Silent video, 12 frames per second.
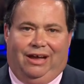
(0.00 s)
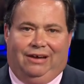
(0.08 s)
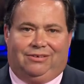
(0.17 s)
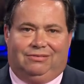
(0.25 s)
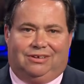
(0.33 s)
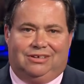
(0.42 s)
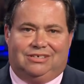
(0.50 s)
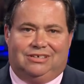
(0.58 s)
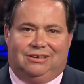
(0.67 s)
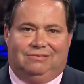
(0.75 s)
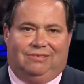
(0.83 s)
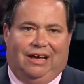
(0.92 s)
would have to
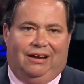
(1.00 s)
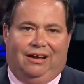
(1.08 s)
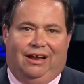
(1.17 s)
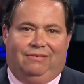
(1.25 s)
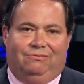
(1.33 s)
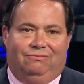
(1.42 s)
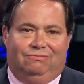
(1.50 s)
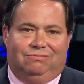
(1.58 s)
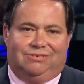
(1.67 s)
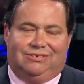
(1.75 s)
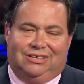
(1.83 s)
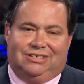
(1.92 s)
consider.
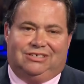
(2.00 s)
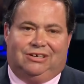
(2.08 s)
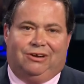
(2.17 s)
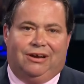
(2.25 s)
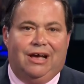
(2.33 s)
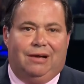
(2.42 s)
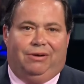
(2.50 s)
Consider it.